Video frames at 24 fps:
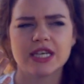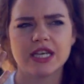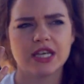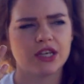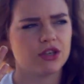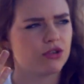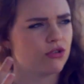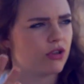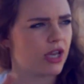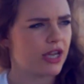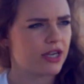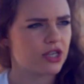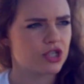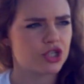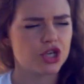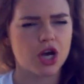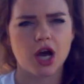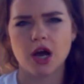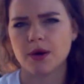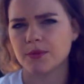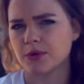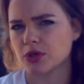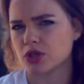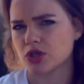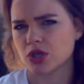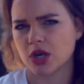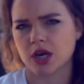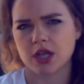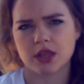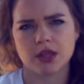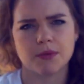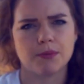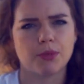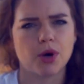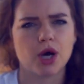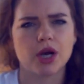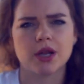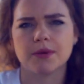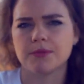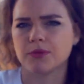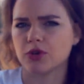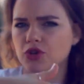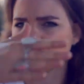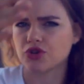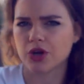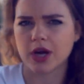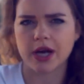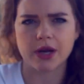you get a job, you start at the bottom, you
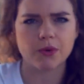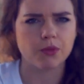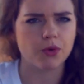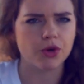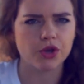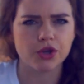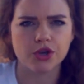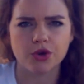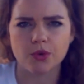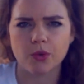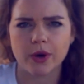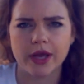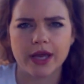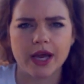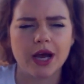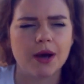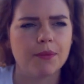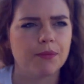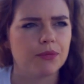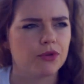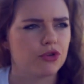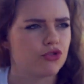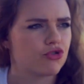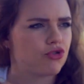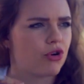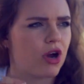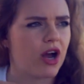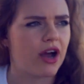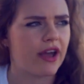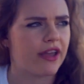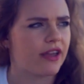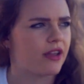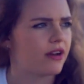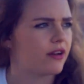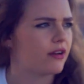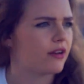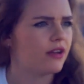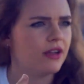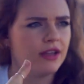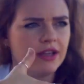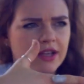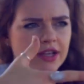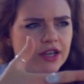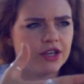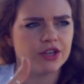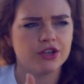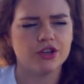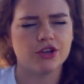try and work your way up, you try and
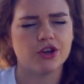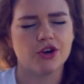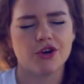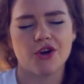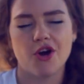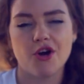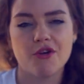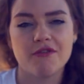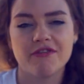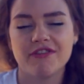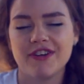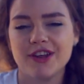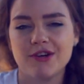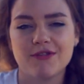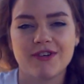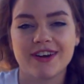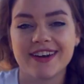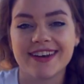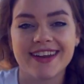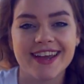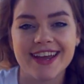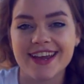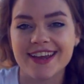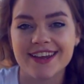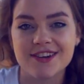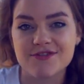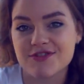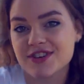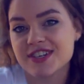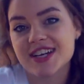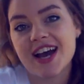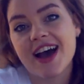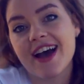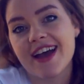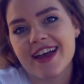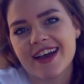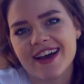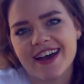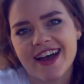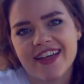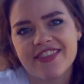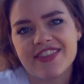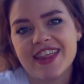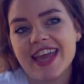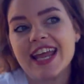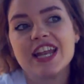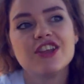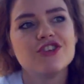hopefully one day retire, and
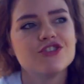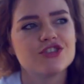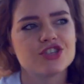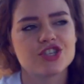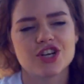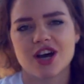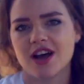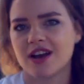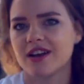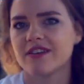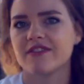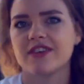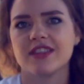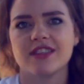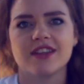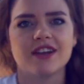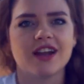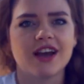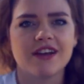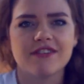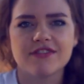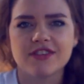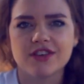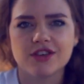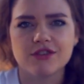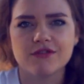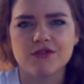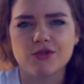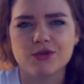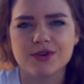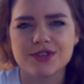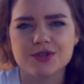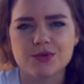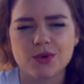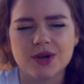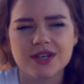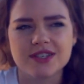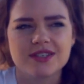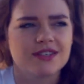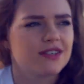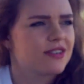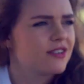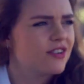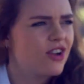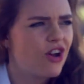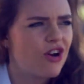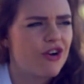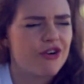then you start living the life that you've always wanted.
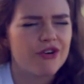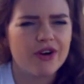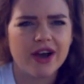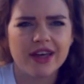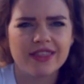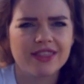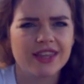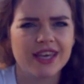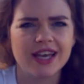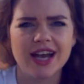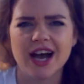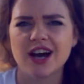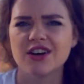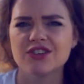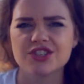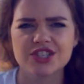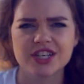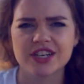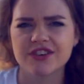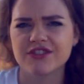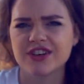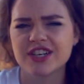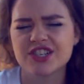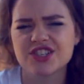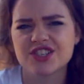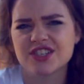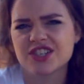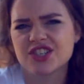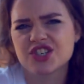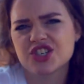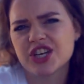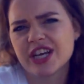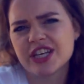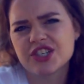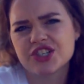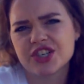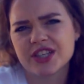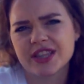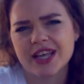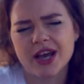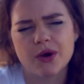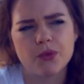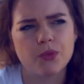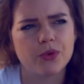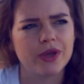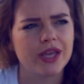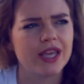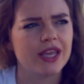No, I think our generation is changing that.
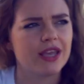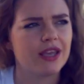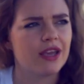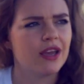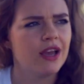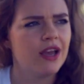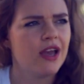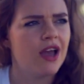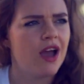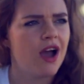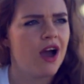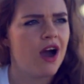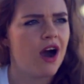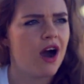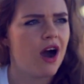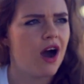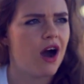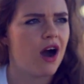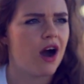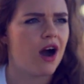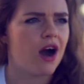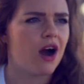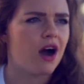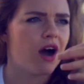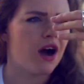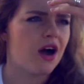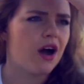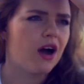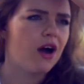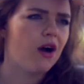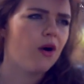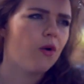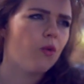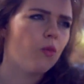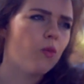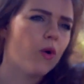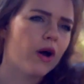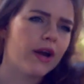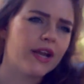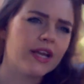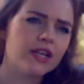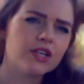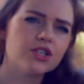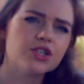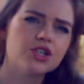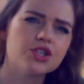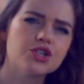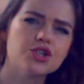We are wanting
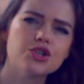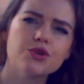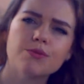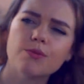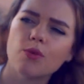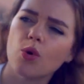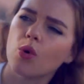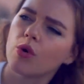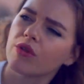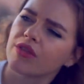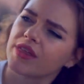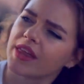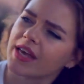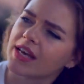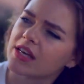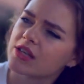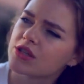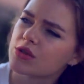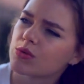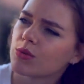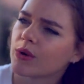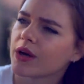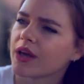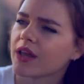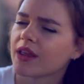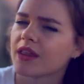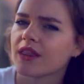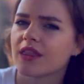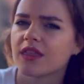to do more things with